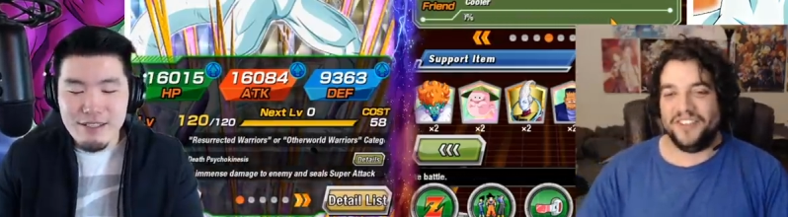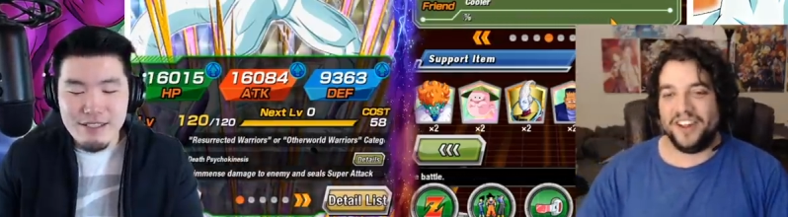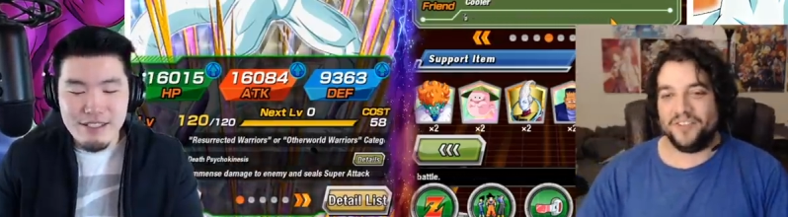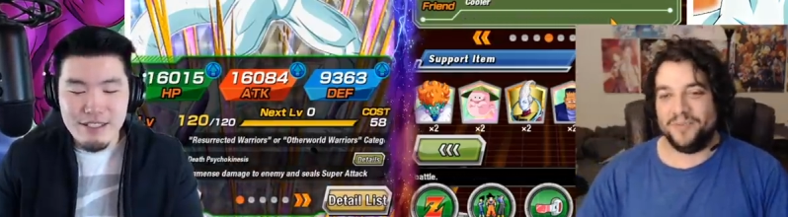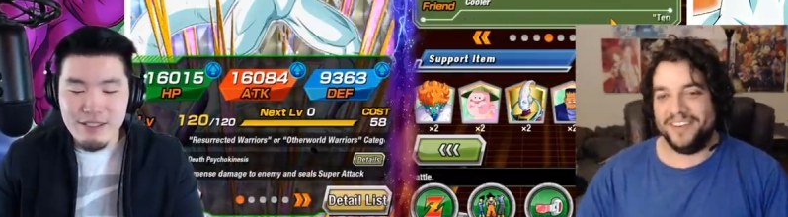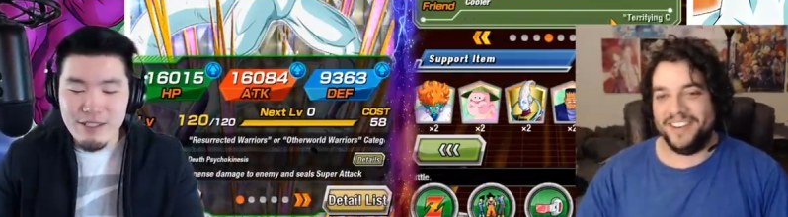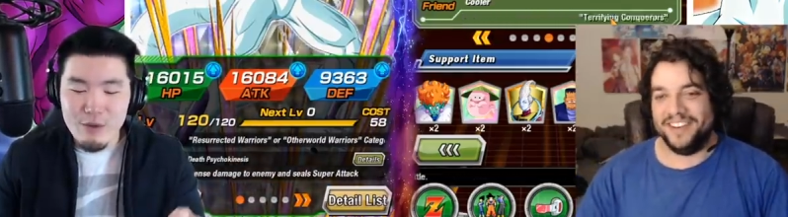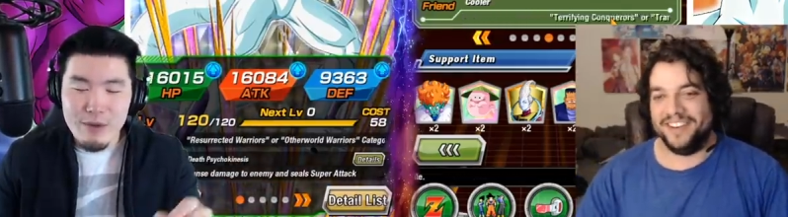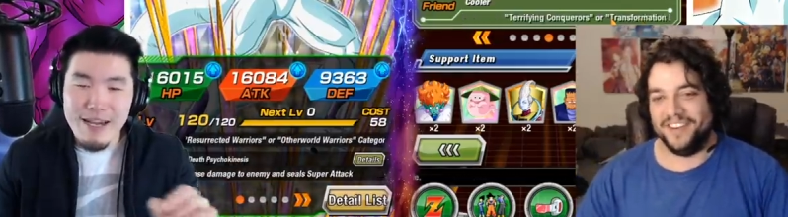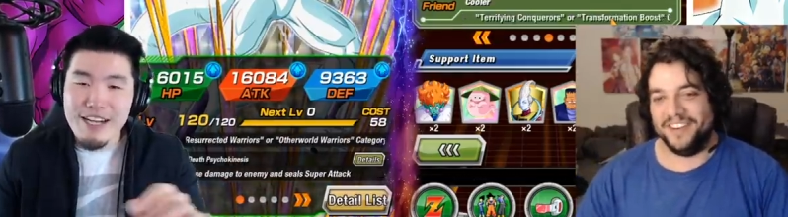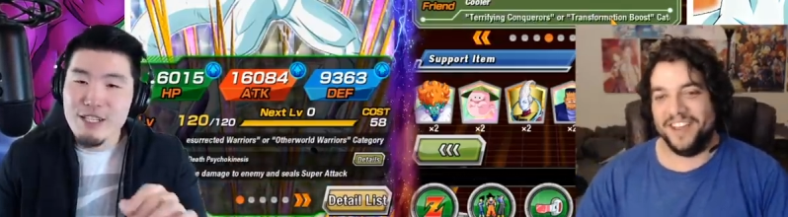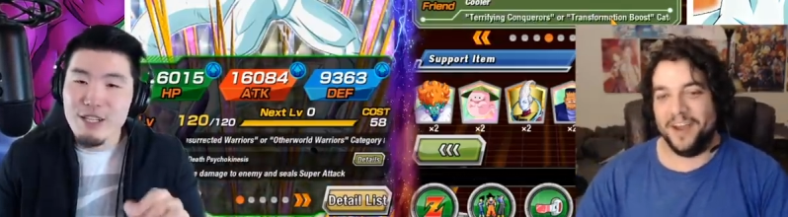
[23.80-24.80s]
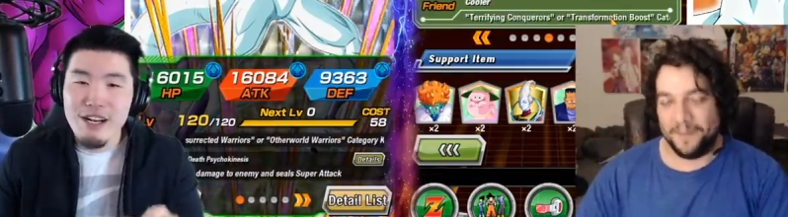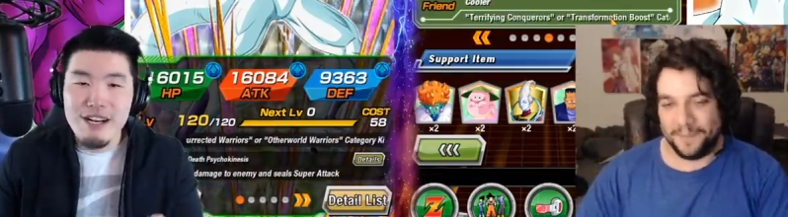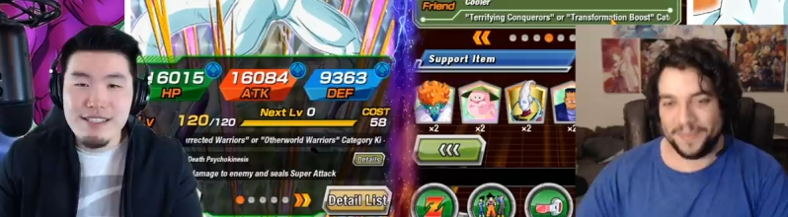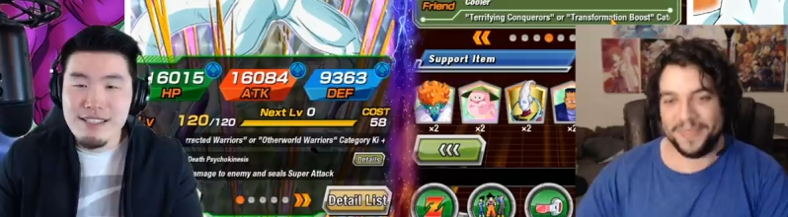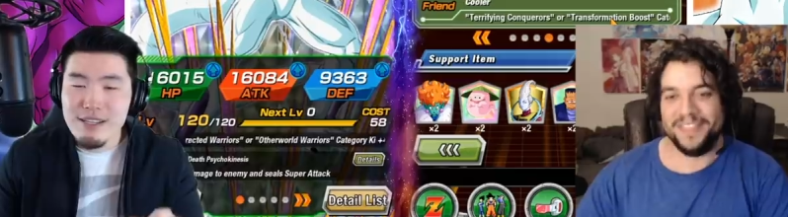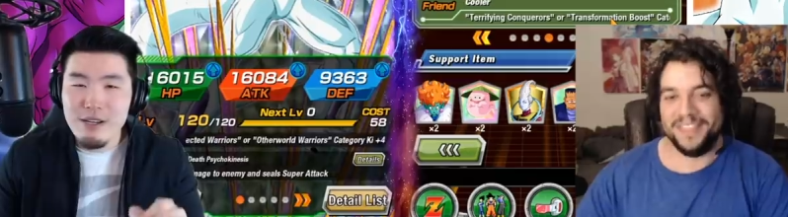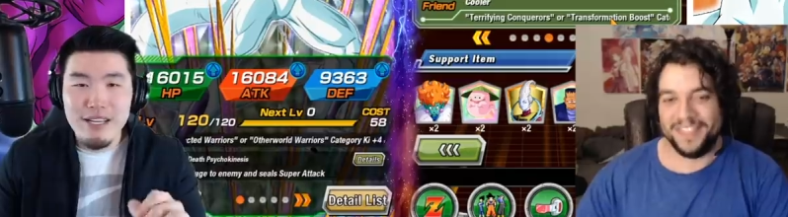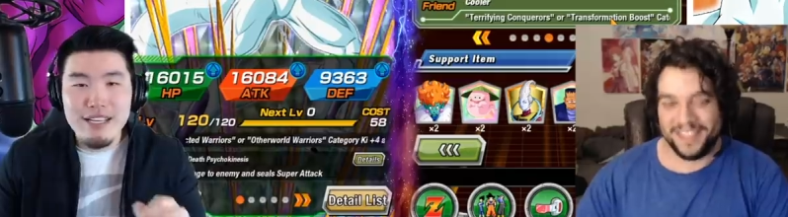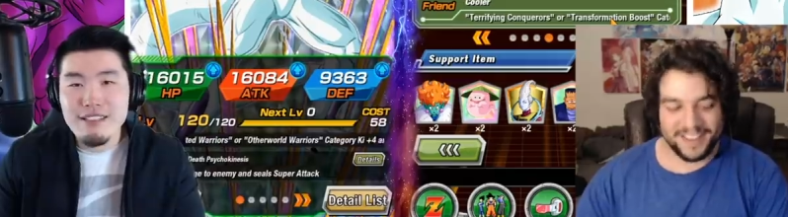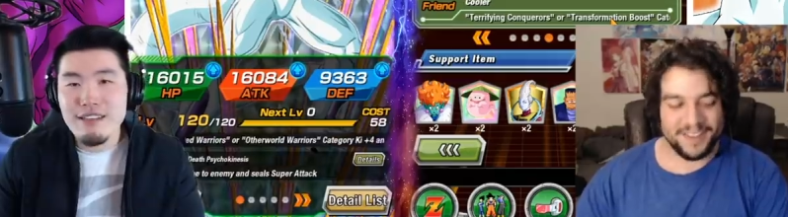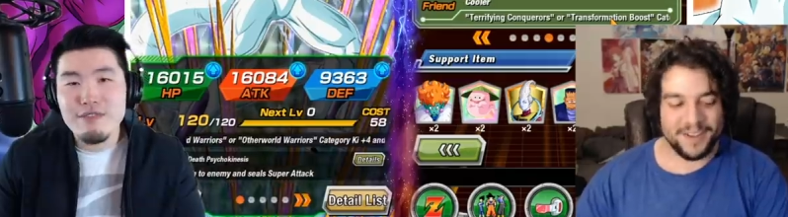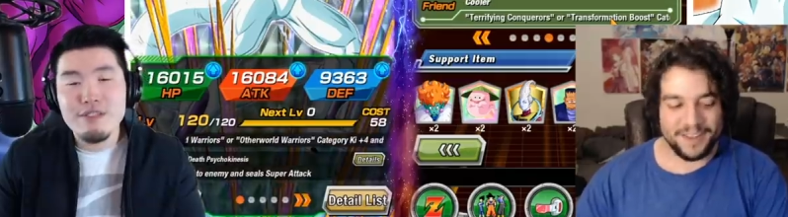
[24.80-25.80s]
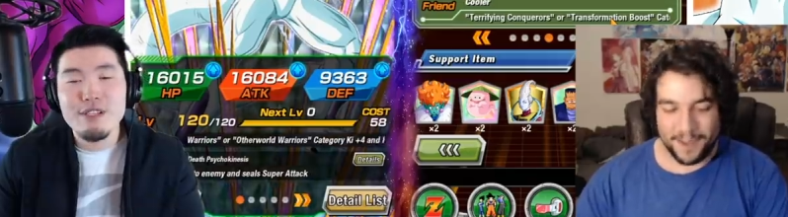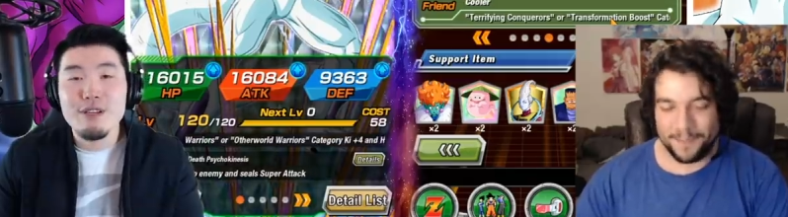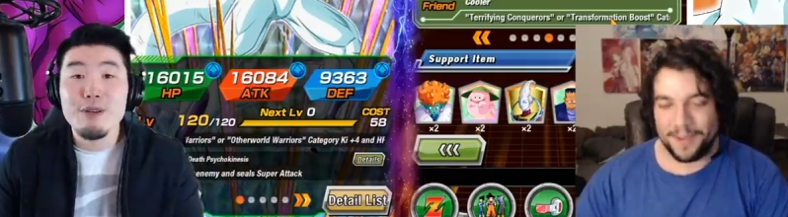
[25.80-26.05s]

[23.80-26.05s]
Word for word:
Speaker 1: the you know, the rematch clauses, all that stuff, so...